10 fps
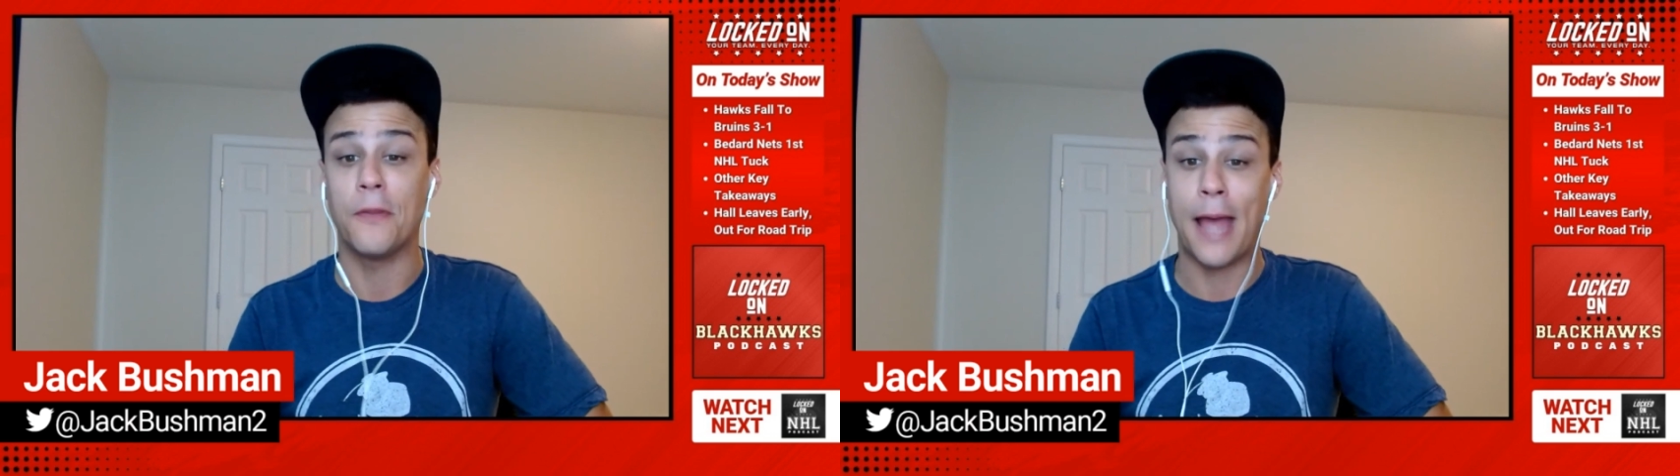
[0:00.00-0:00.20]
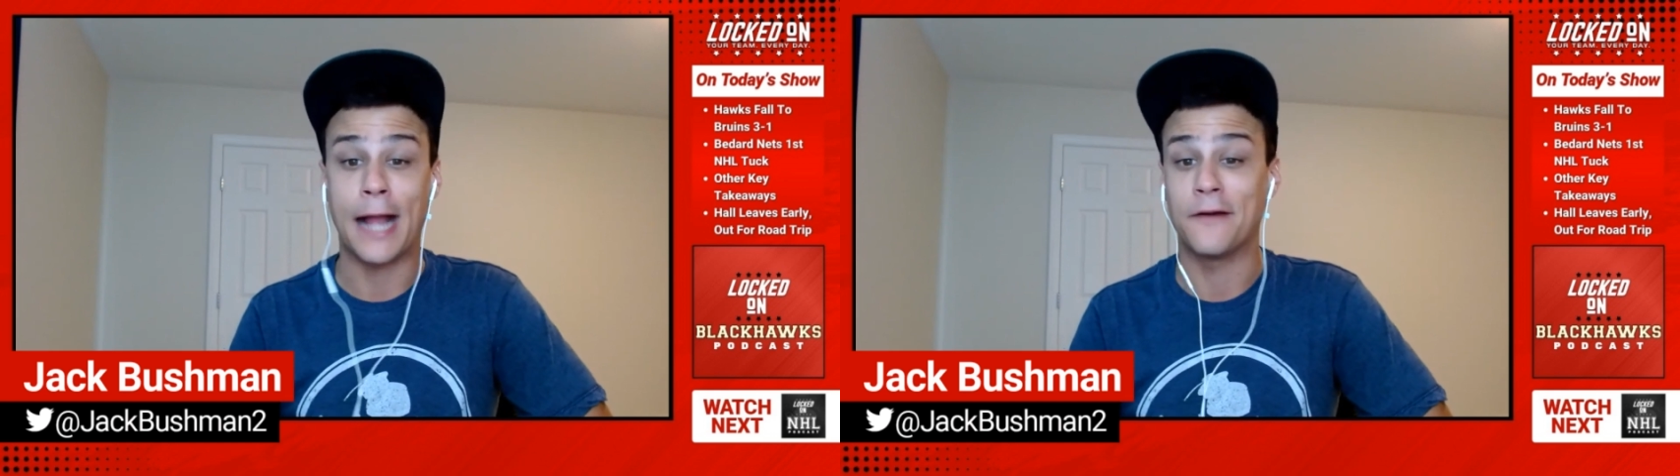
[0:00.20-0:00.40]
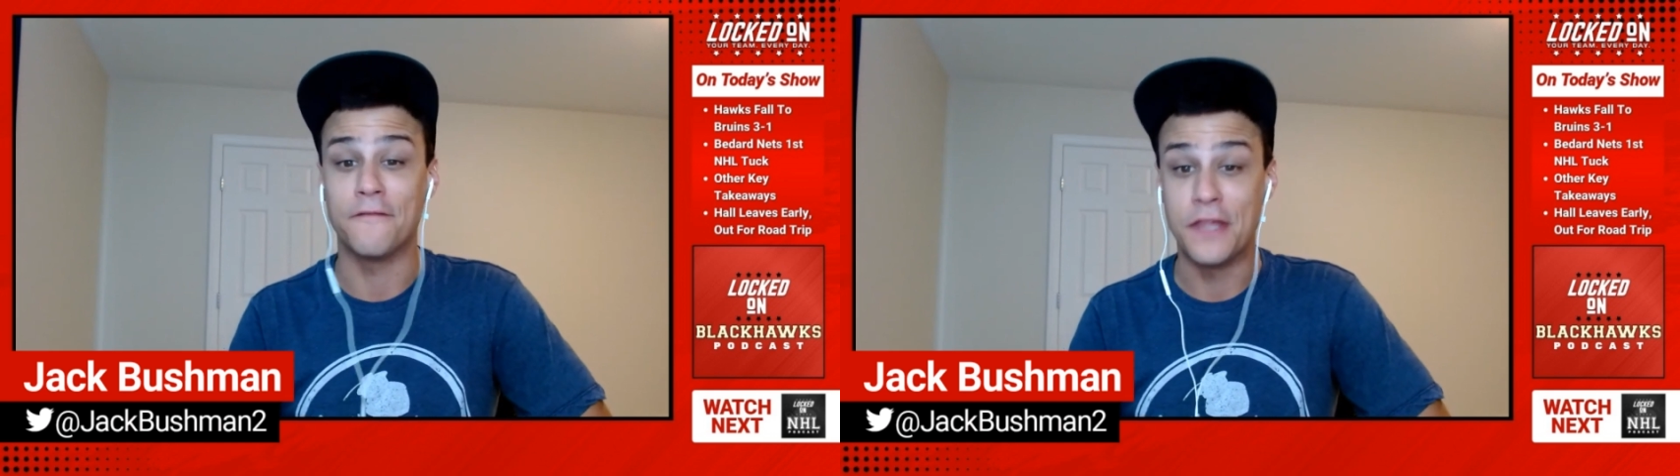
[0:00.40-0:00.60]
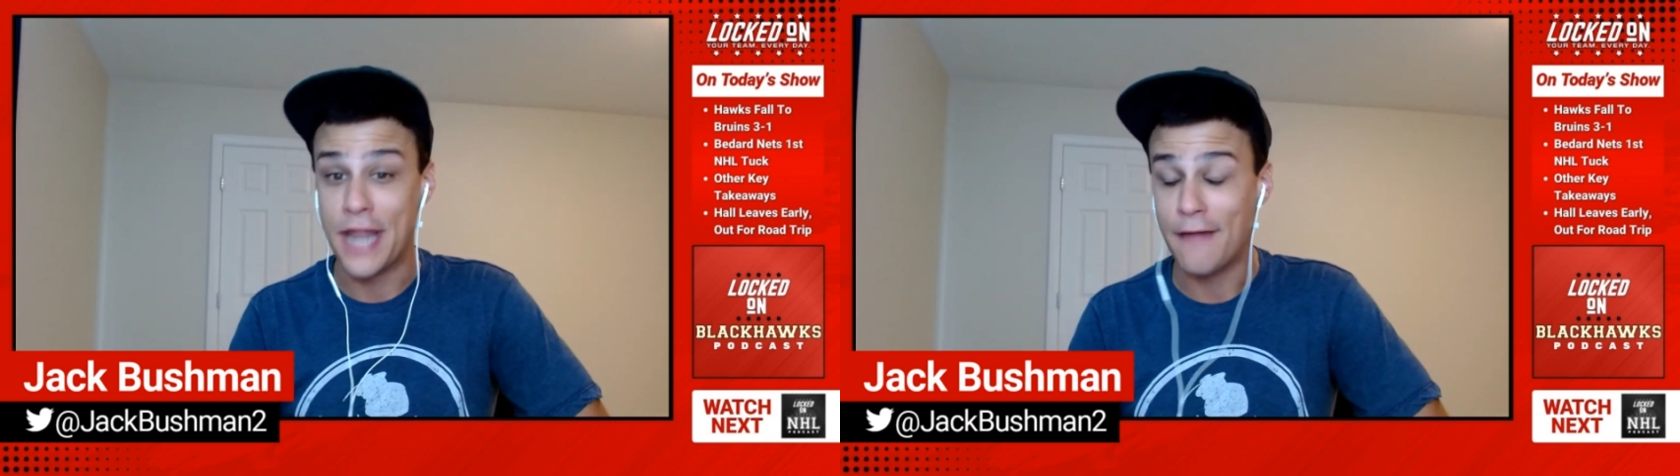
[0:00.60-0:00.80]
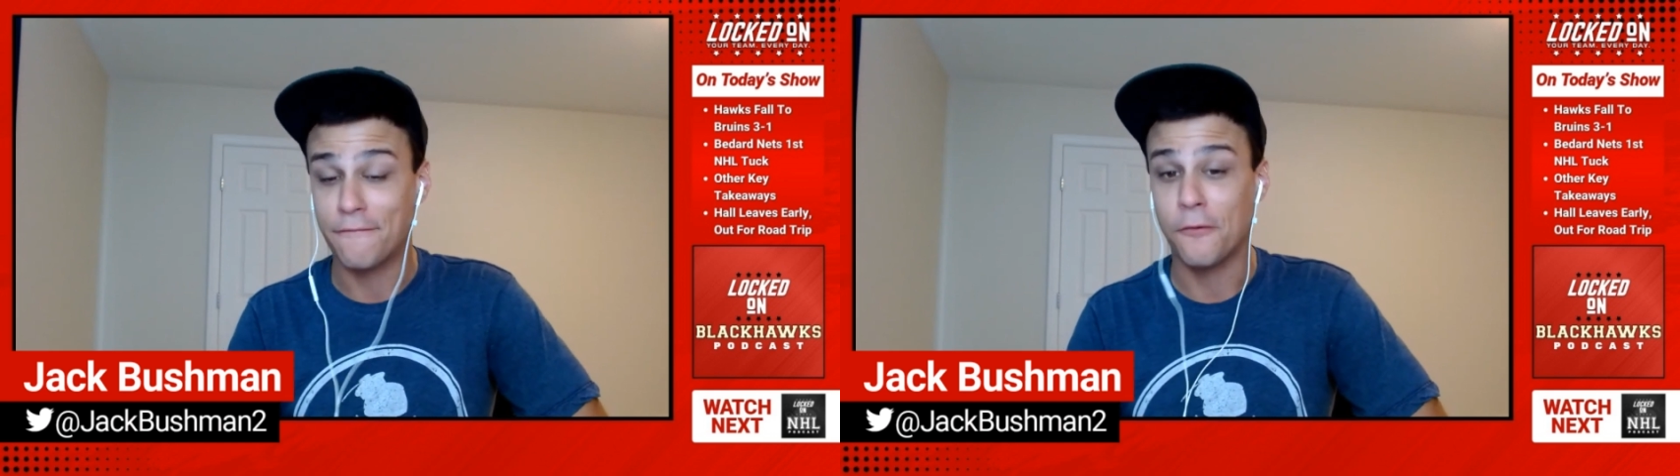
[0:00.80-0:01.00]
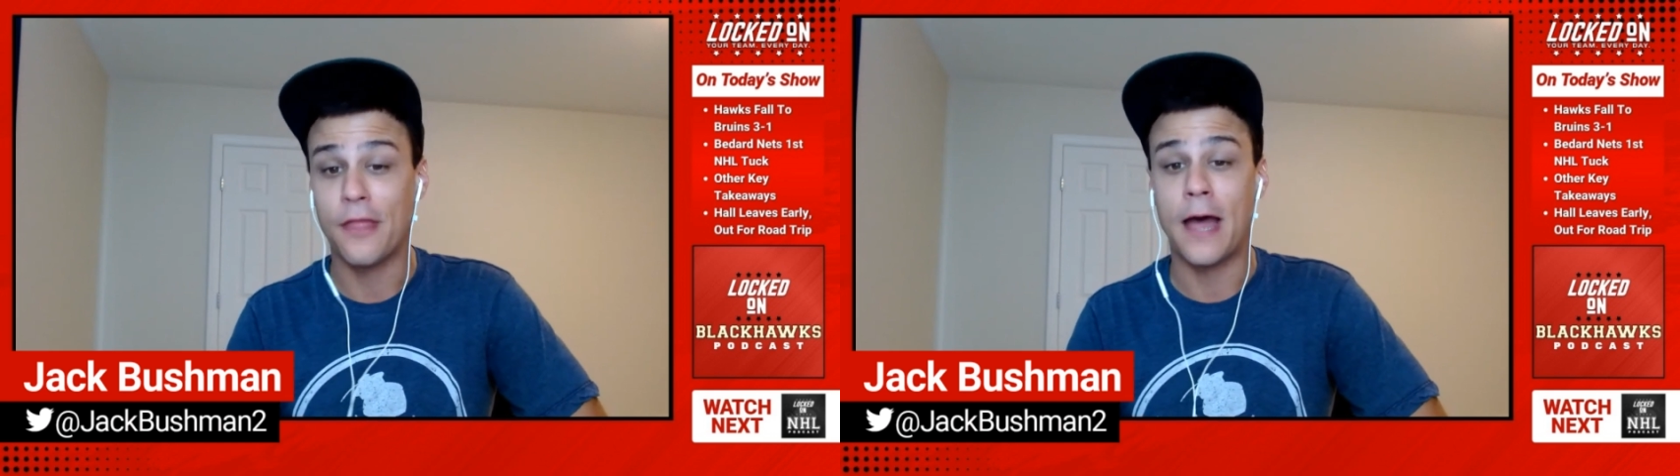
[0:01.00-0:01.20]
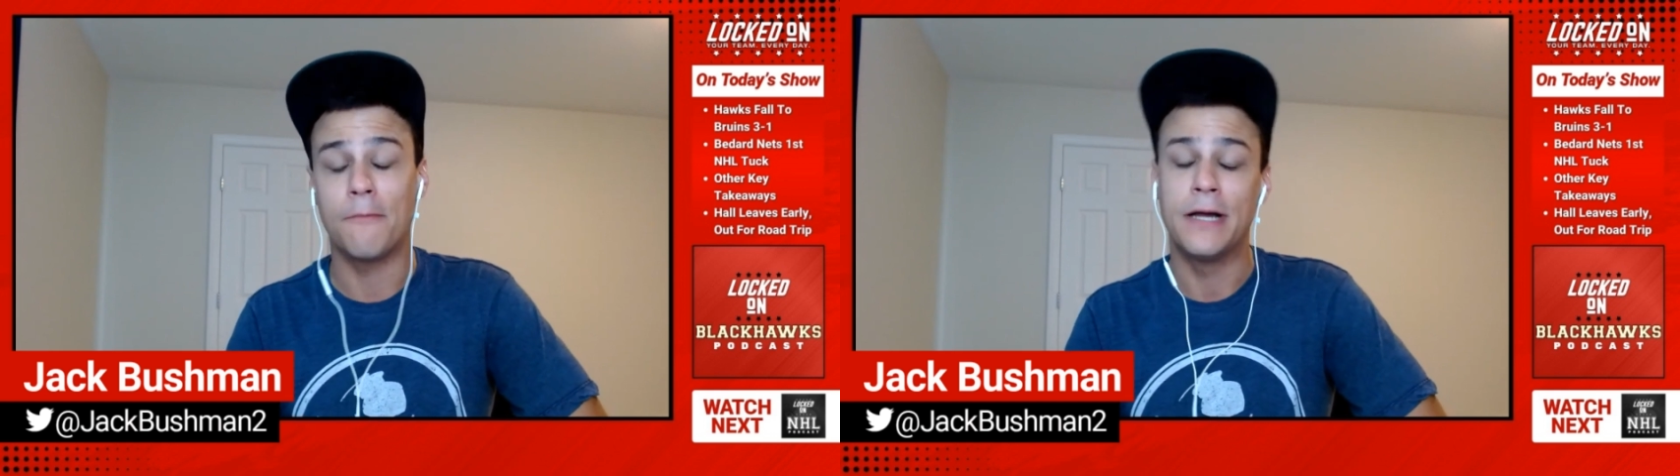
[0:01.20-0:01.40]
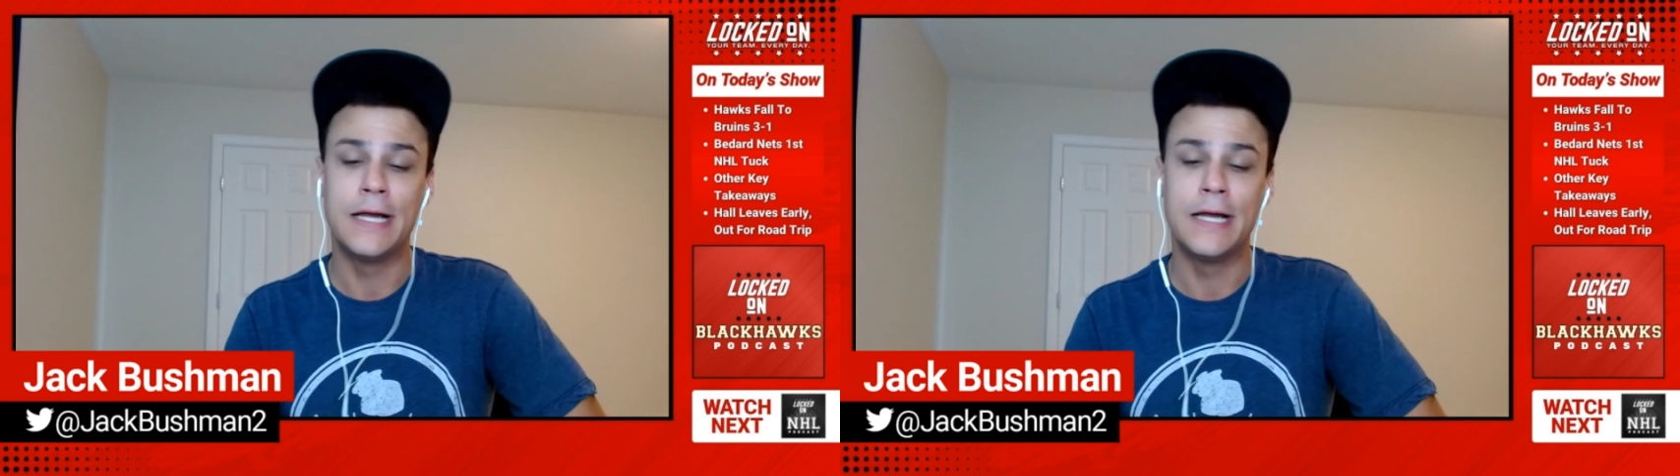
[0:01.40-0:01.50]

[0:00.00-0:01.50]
back of the net for them,